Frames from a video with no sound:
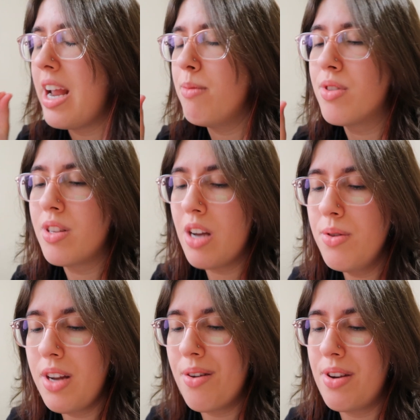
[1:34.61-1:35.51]
I am
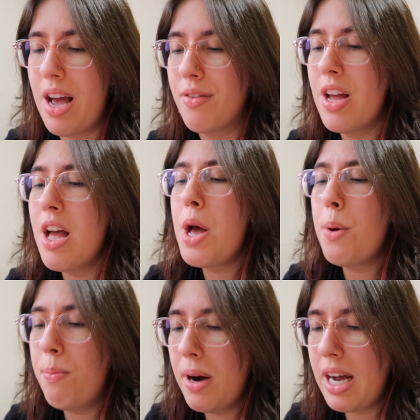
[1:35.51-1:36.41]
so tone deaf,
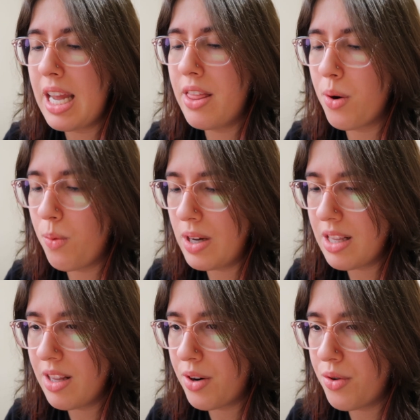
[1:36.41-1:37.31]
but there was
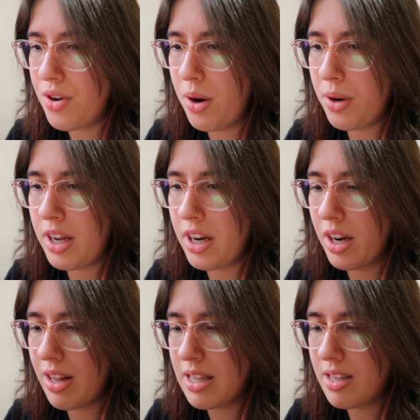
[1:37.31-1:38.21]
a little note
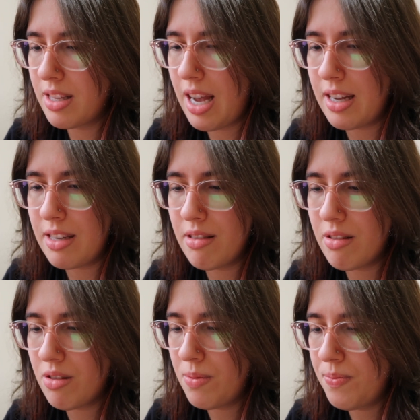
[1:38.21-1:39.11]
here that
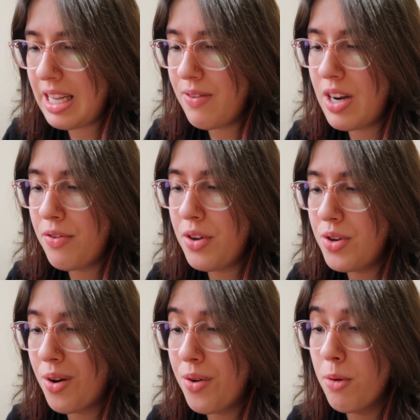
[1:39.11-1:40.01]
says, even if you
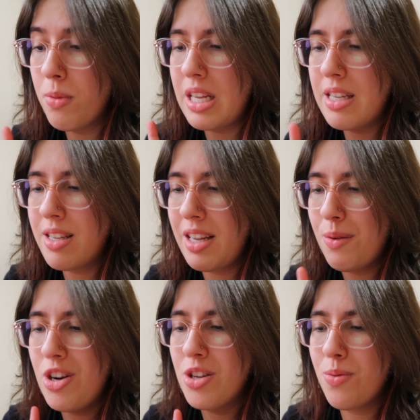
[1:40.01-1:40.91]
don't normally
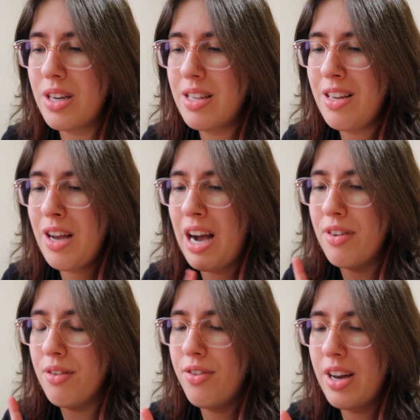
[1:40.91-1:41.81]
sing, we just want to see you
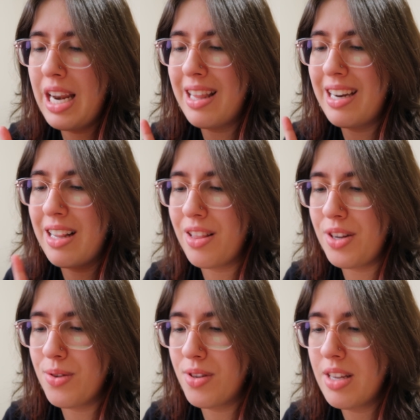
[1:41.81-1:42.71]
having fun and letting
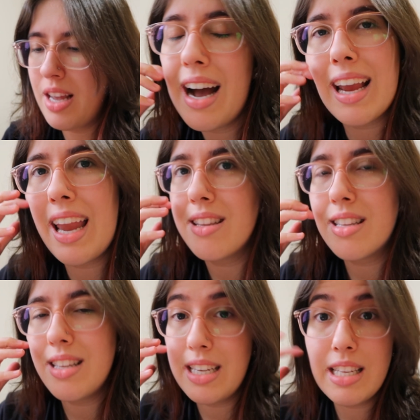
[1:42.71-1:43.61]
loose. I can't
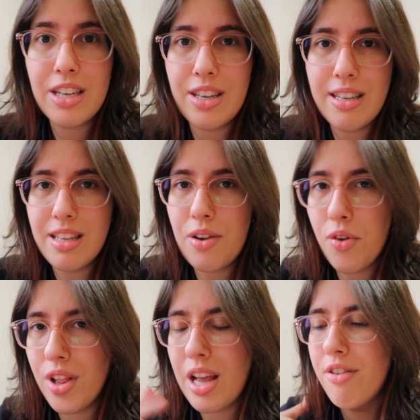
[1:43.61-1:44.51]
sing seriously
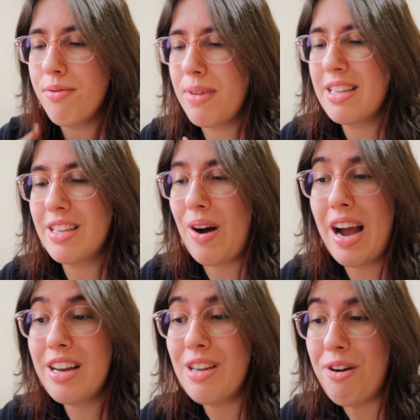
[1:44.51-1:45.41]
for the life of me, so
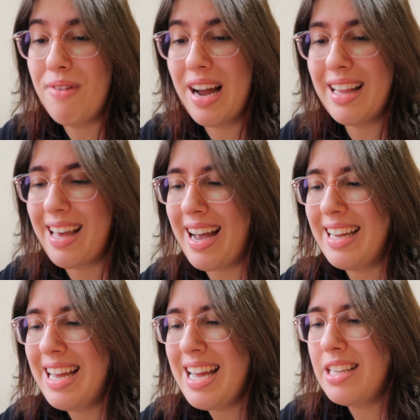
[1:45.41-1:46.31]
I don't mind
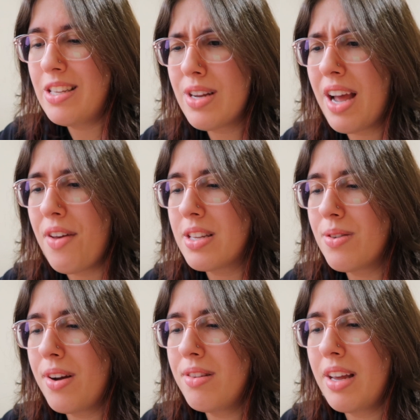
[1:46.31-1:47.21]
that. So yeah, that's
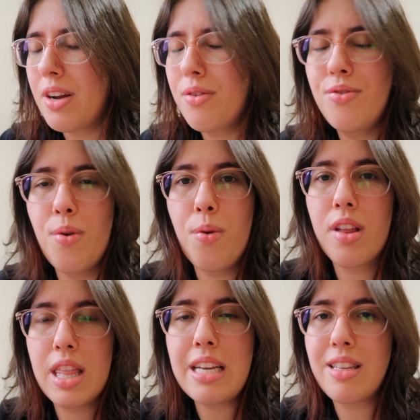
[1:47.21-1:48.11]
around like
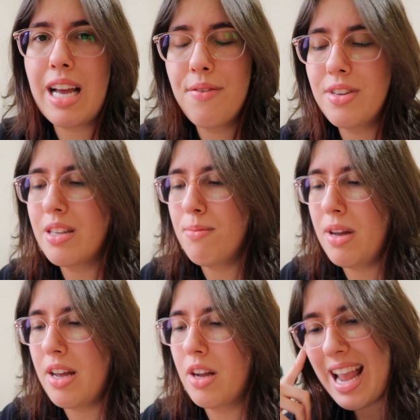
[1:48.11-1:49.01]
four things I have to
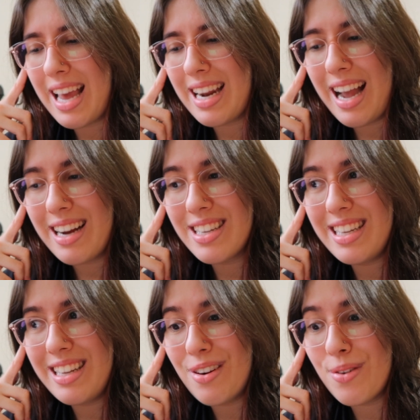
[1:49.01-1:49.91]
submit. And I
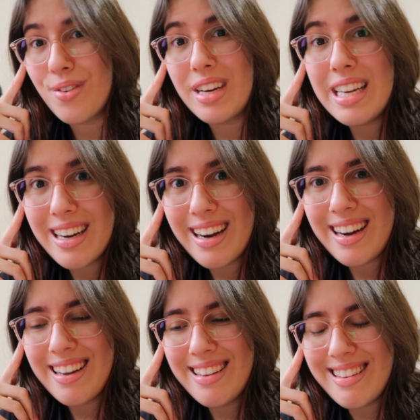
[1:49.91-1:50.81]
actually need a
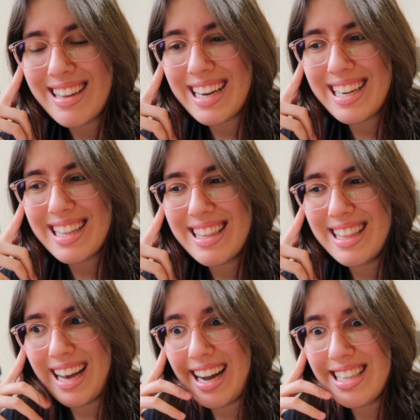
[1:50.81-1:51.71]
reader, like
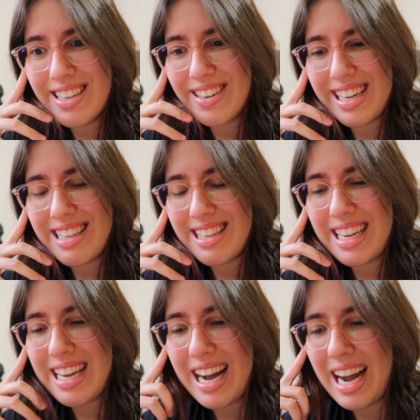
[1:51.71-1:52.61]
that's
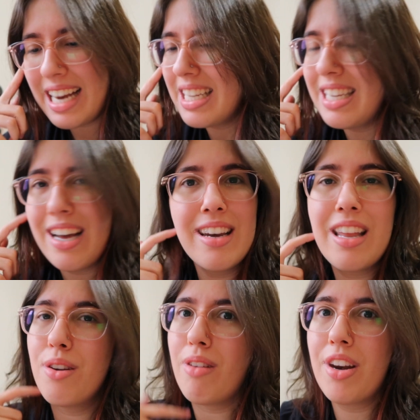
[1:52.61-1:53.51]
crazy. I did not
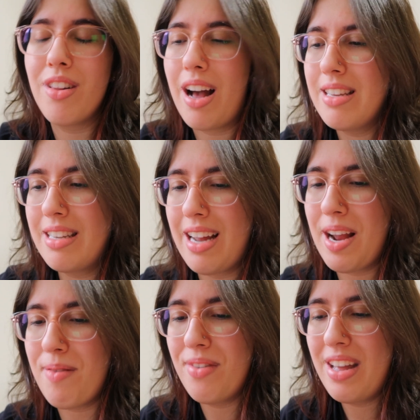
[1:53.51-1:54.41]
need a reader last
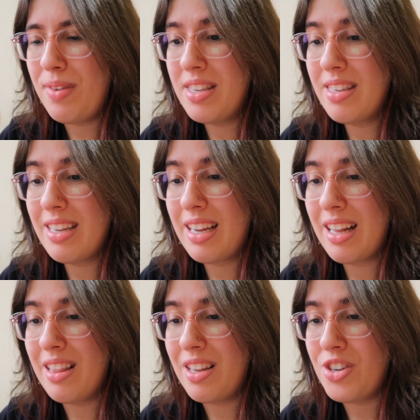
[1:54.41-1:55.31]
time. This is like
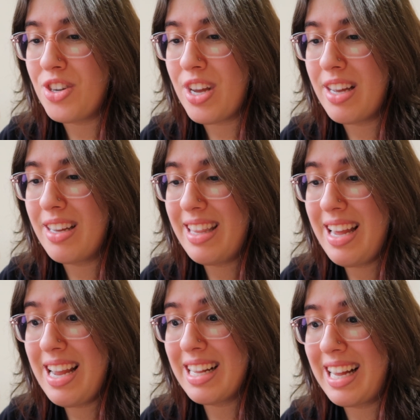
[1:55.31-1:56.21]
a legit thing.